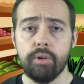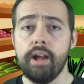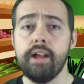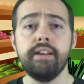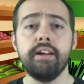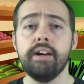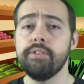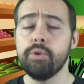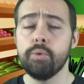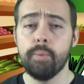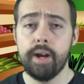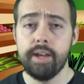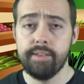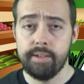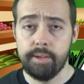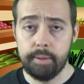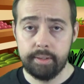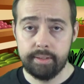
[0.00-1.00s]
any other way
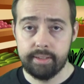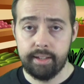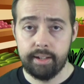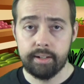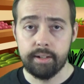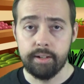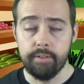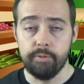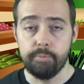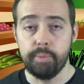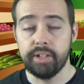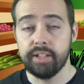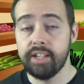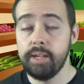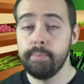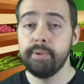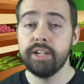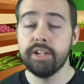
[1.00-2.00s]
that you can think of. But
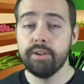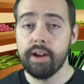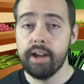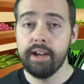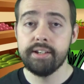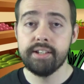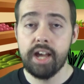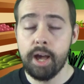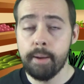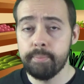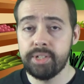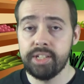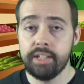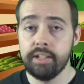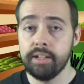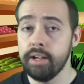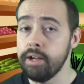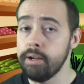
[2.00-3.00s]
keeping your hand
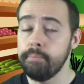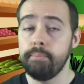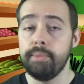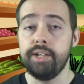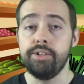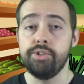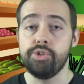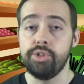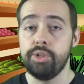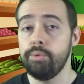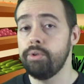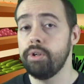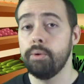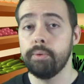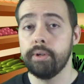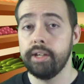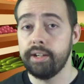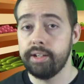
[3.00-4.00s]
empty means you
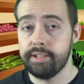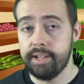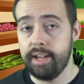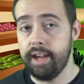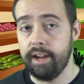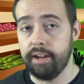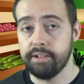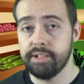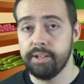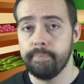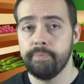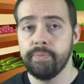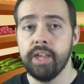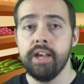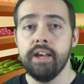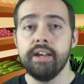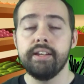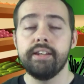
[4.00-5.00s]
don't get attacked.
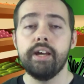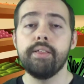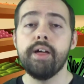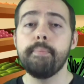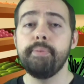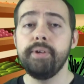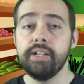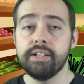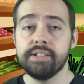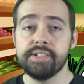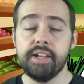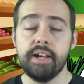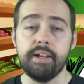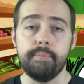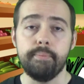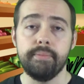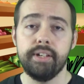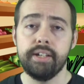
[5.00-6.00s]
Now that being
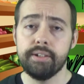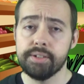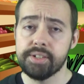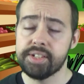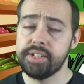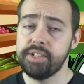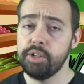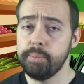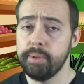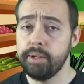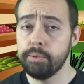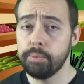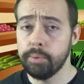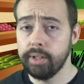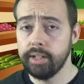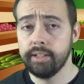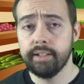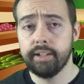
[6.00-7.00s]
said, it'll still be
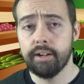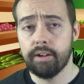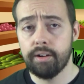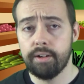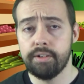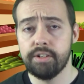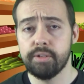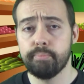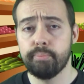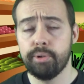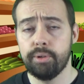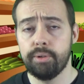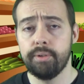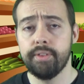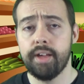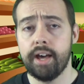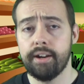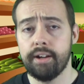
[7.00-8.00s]
really hard to
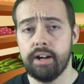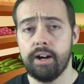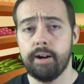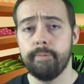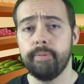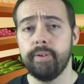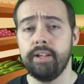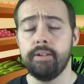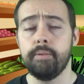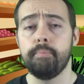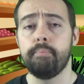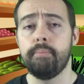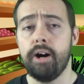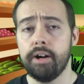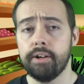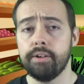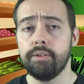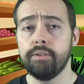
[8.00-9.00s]
pull that off in a
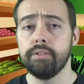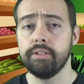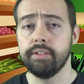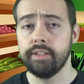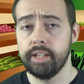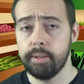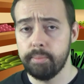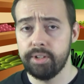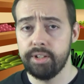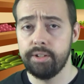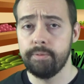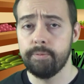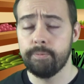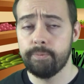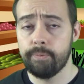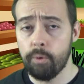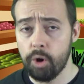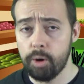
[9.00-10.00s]
modern limited
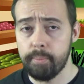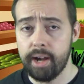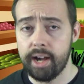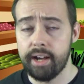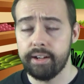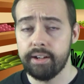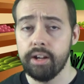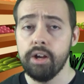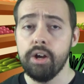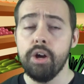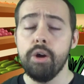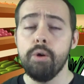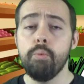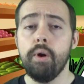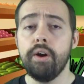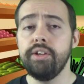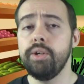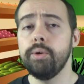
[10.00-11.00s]
format
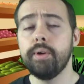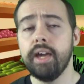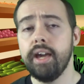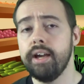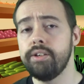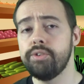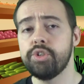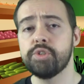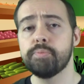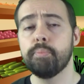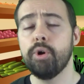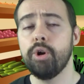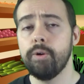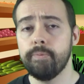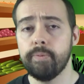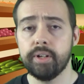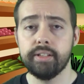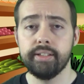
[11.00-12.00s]
where you can't just
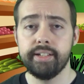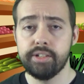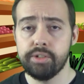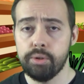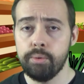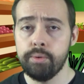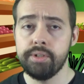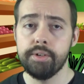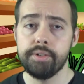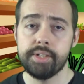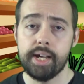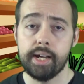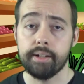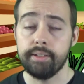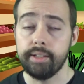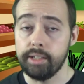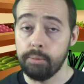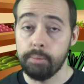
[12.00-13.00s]
perfectly tune your
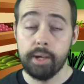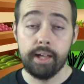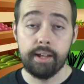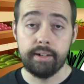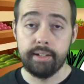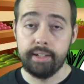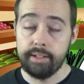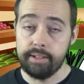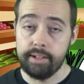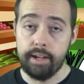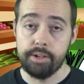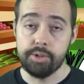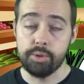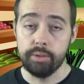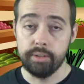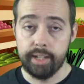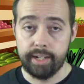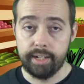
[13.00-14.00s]
deck like you can in
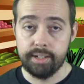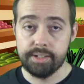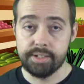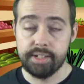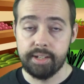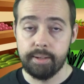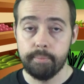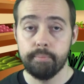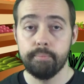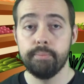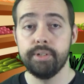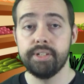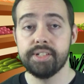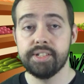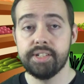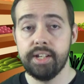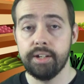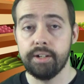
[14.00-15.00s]
EDH or Legacy. But
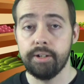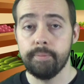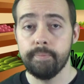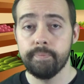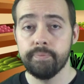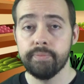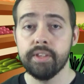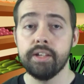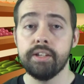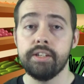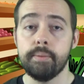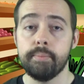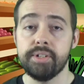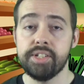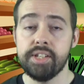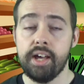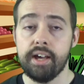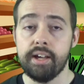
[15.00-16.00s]
still,
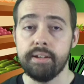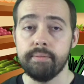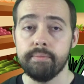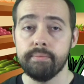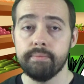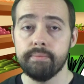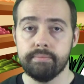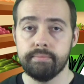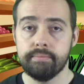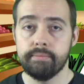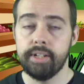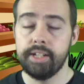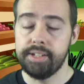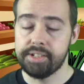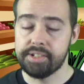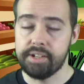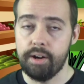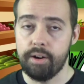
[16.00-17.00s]
number 10,
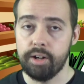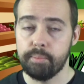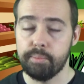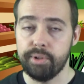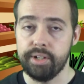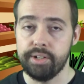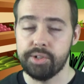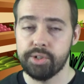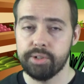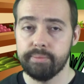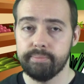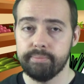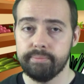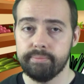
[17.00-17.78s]
Snaring Bridge.